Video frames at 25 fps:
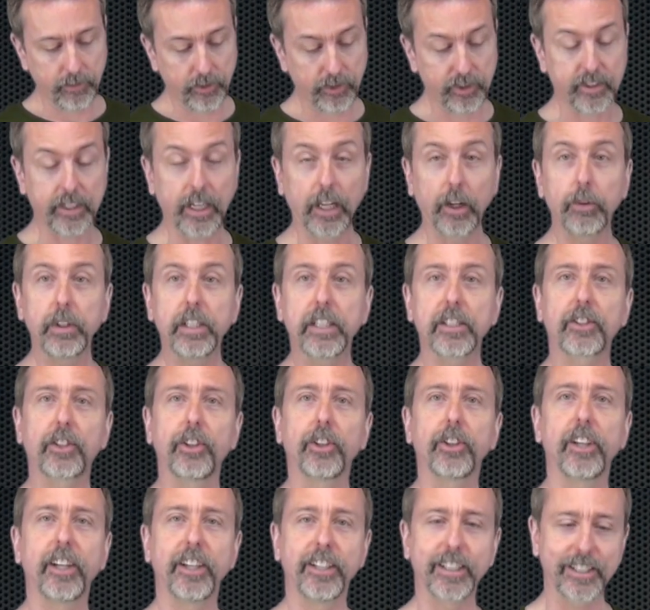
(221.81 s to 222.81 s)
Celery is
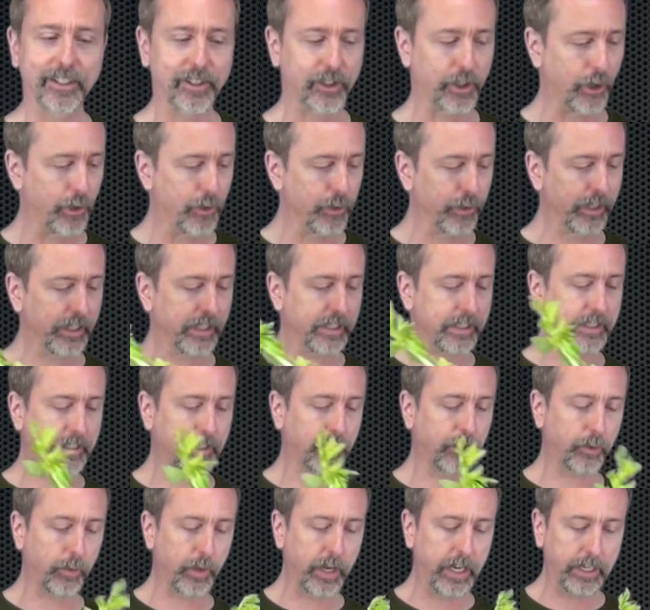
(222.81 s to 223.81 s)
good on its own. It's a
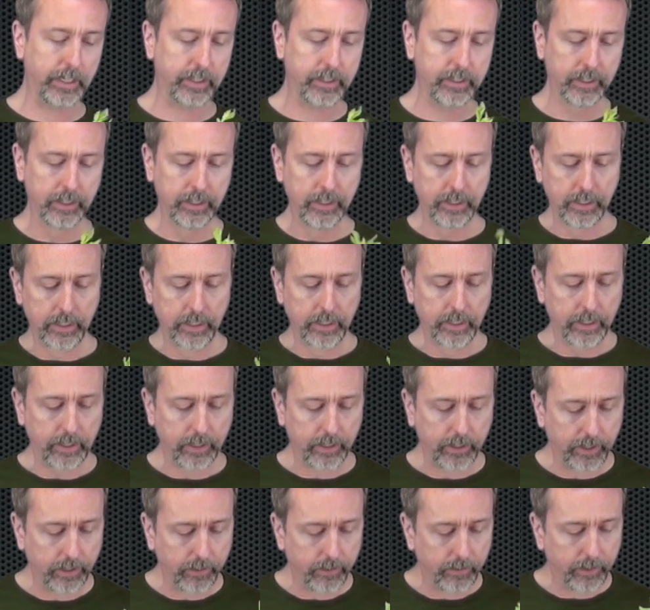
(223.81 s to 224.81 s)
great
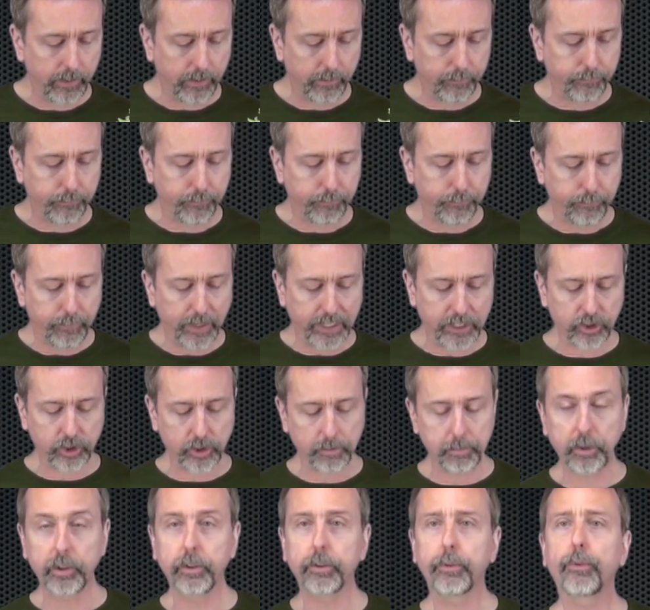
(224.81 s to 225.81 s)

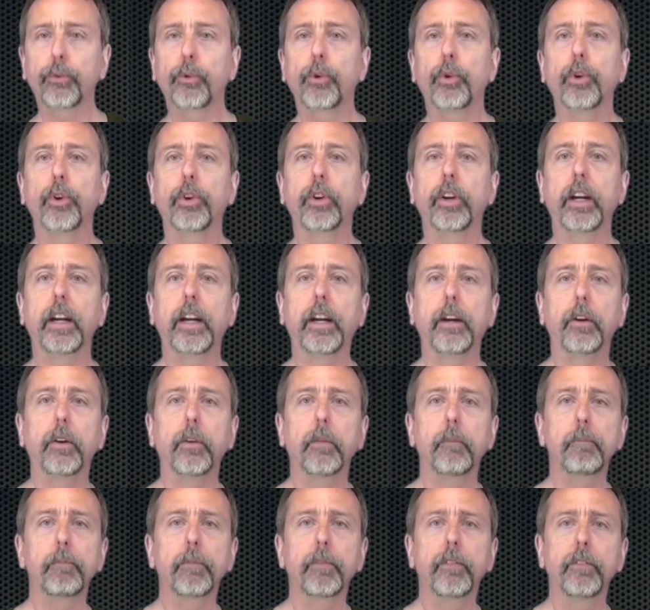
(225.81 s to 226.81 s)
vegetable for
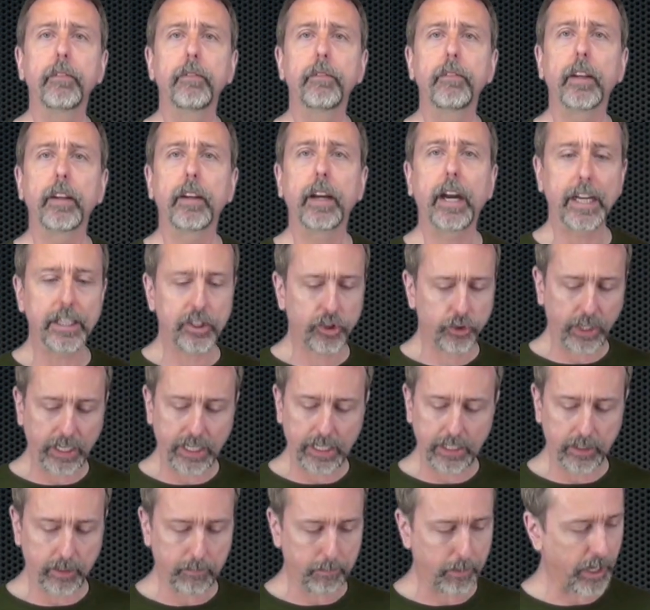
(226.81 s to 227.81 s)

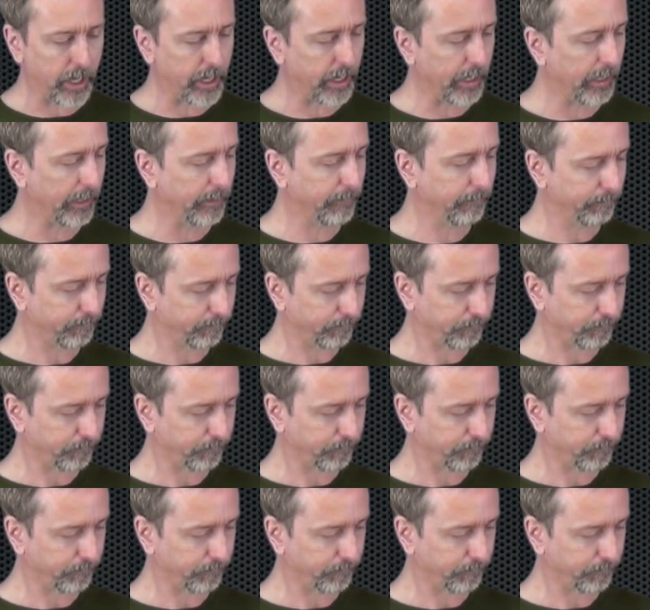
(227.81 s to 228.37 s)
hydrating the body.